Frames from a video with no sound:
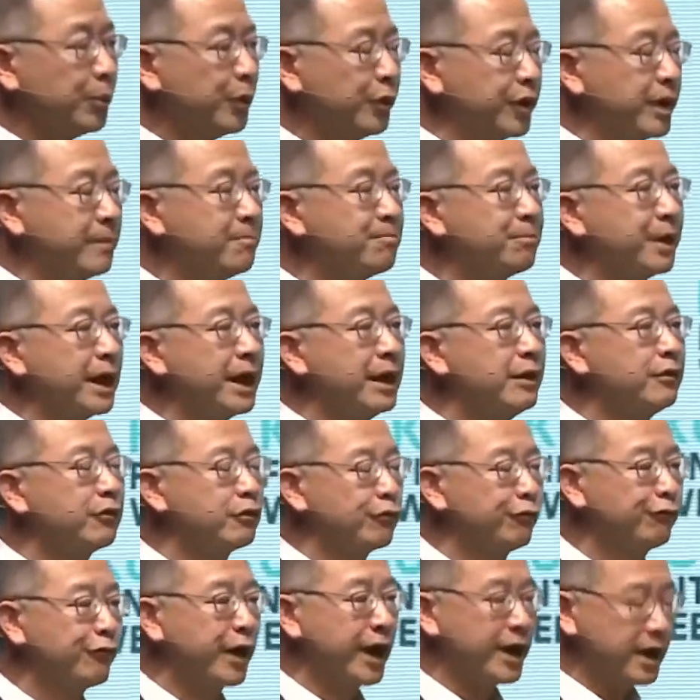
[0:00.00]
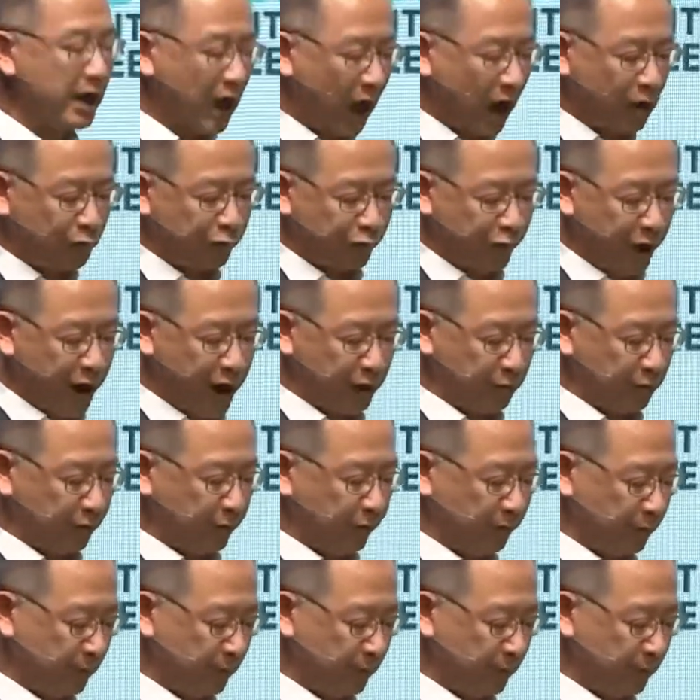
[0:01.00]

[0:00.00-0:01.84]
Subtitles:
in place the right guardrails.